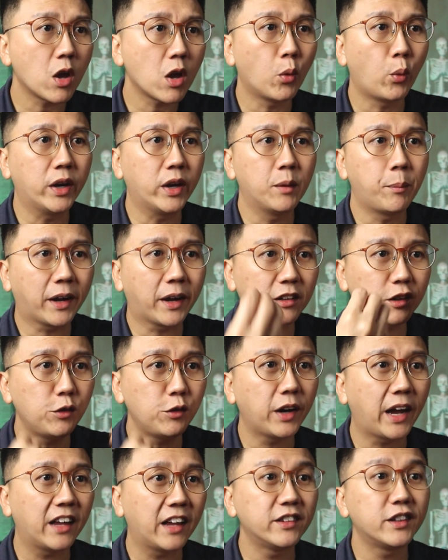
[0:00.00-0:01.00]
When the
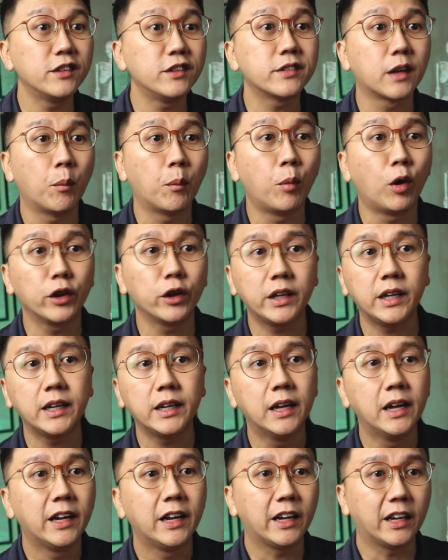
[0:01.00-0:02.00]
bacteria enters our body,
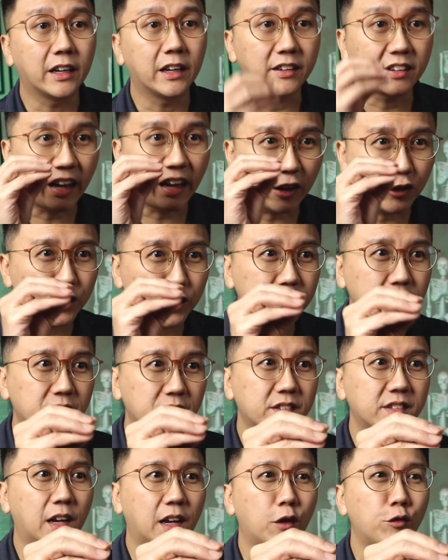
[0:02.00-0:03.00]
it attaches
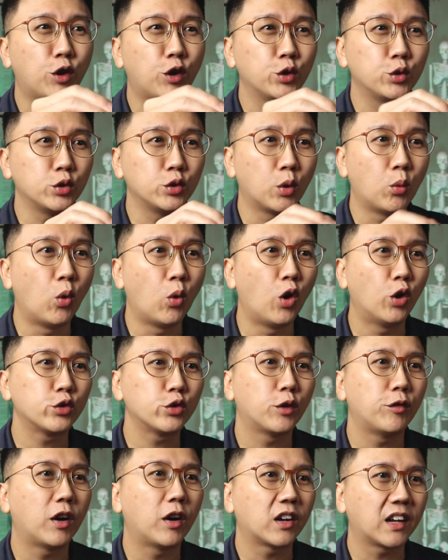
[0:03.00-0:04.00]
itself onto the walls
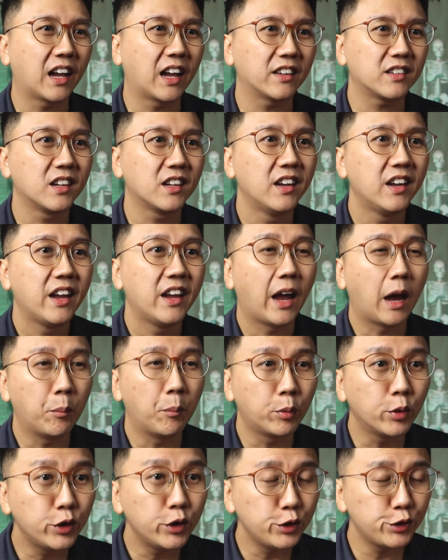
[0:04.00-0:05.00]
of our gut and
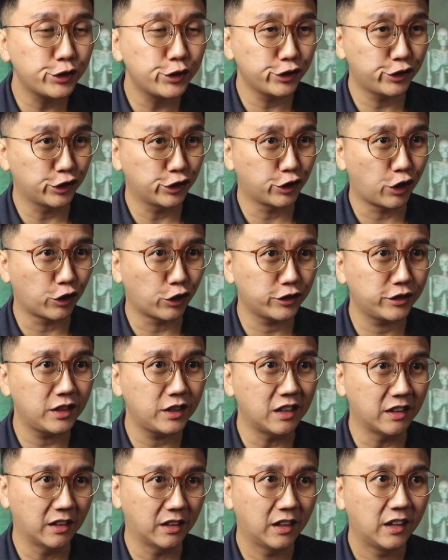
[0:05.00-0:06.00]
produces a
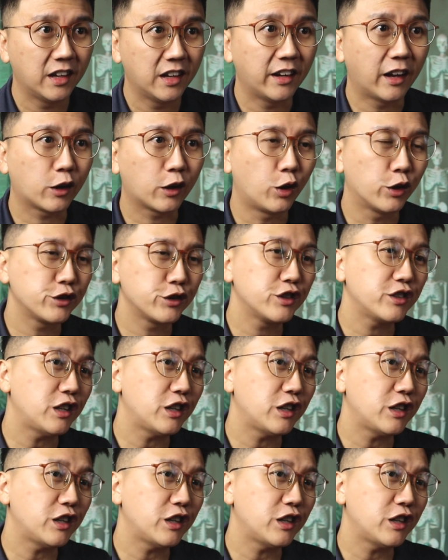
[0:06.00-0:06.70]
toxin that causes